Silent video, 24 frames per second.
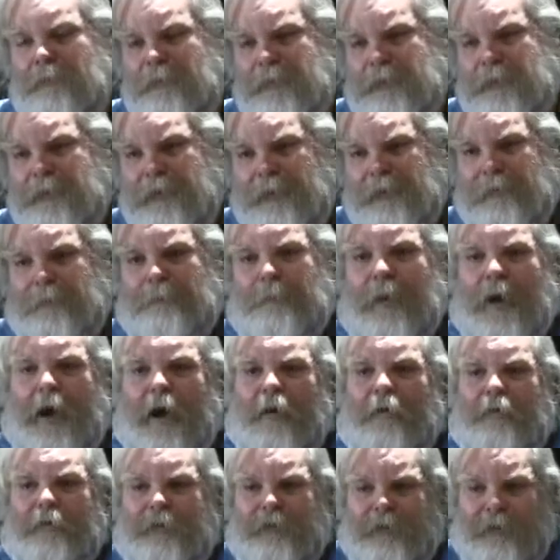restrictive
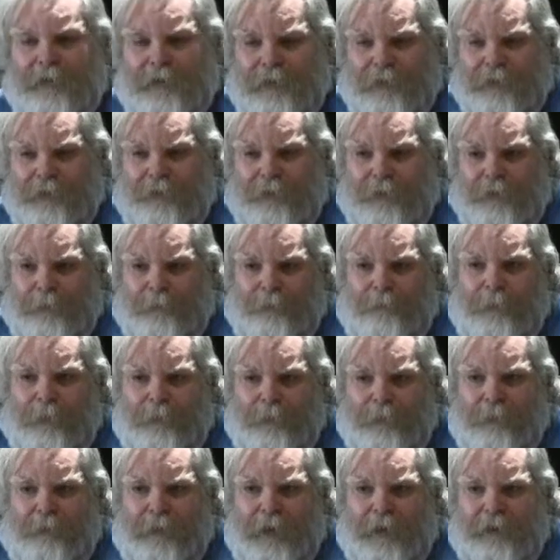policies concerning
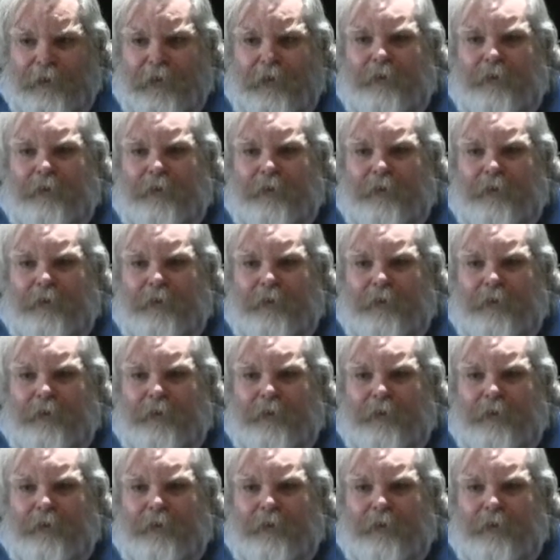people with AIDS.